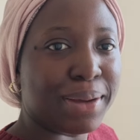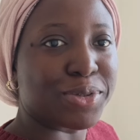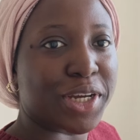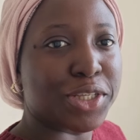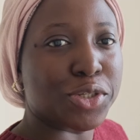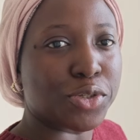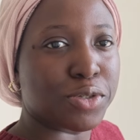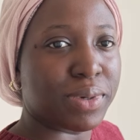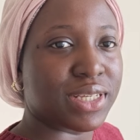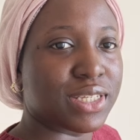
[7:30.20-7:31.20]
trying to use
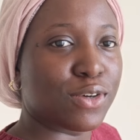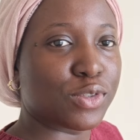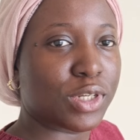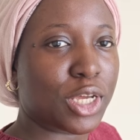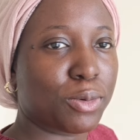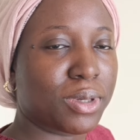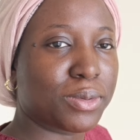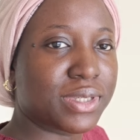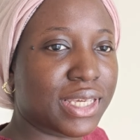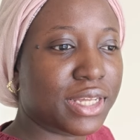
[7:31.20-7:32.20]
myself so that you'll be
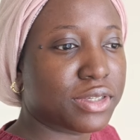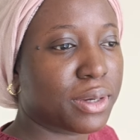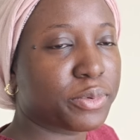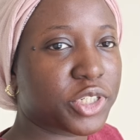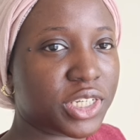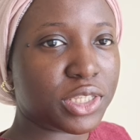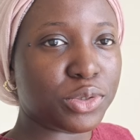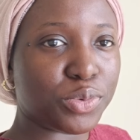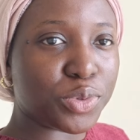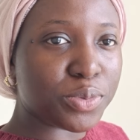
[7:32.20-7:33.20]
able to get to appreciate
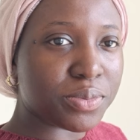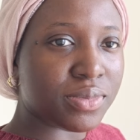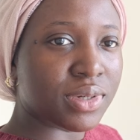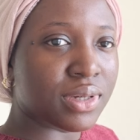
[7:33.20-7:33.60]
the room.